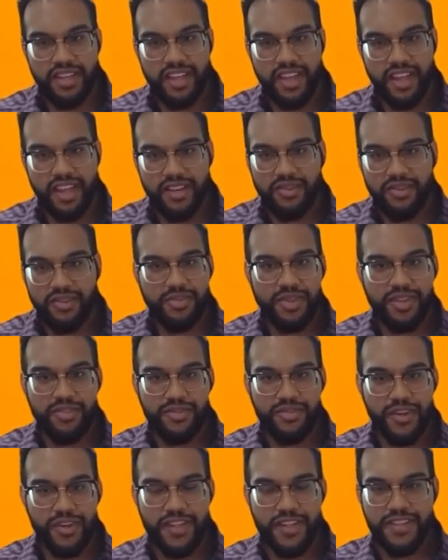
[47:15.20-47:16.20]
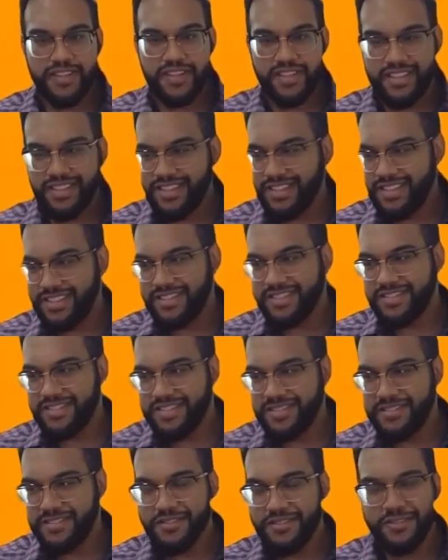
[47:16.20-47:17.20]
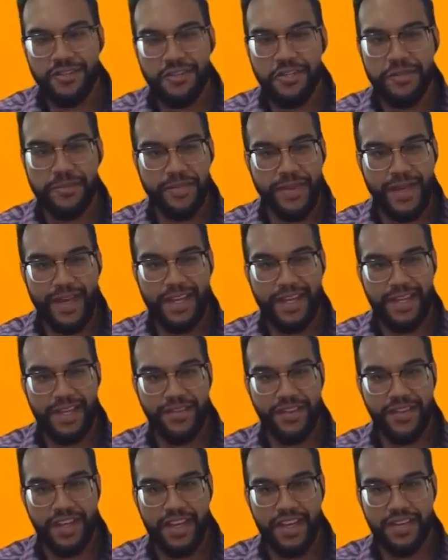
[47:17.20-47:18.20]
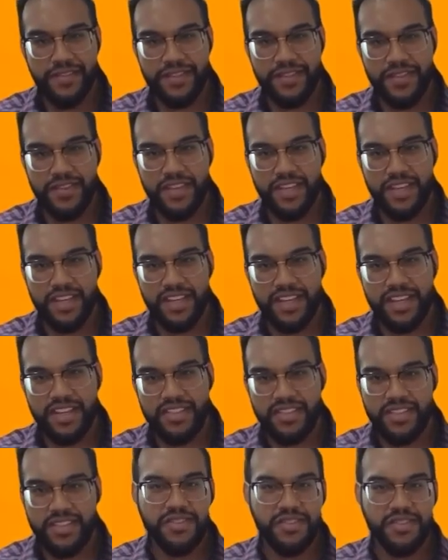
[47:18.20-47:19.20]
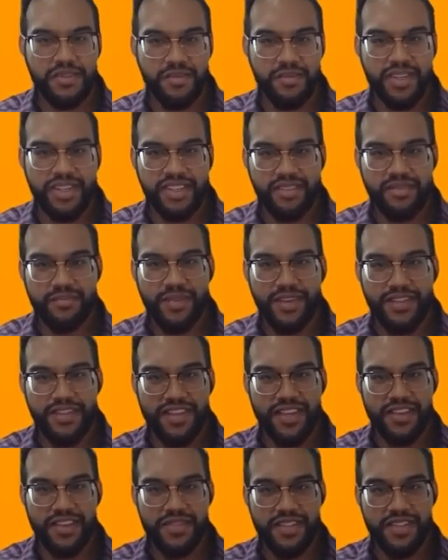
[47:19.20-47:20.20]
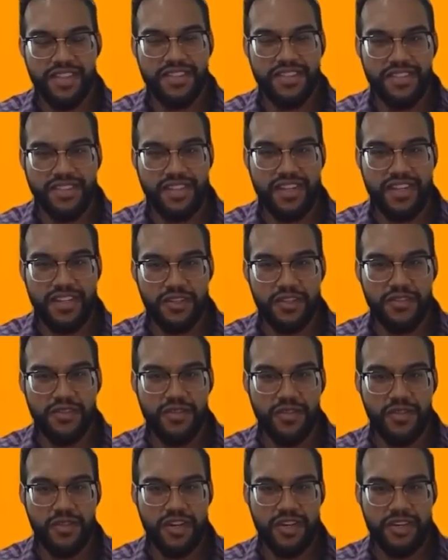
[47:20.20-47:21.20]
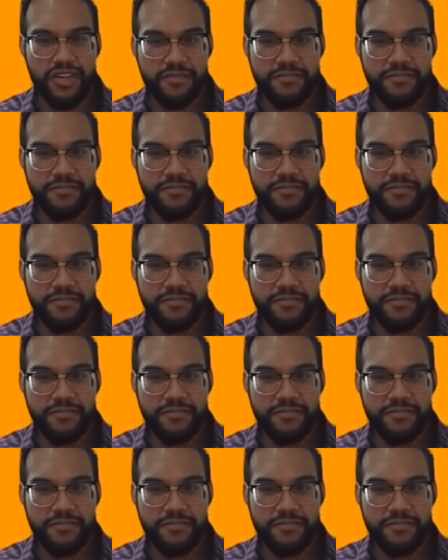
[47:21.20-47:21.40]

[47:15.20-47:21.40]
And don't be afraid to, circle back if you have to. So those are my soft skills that I look for.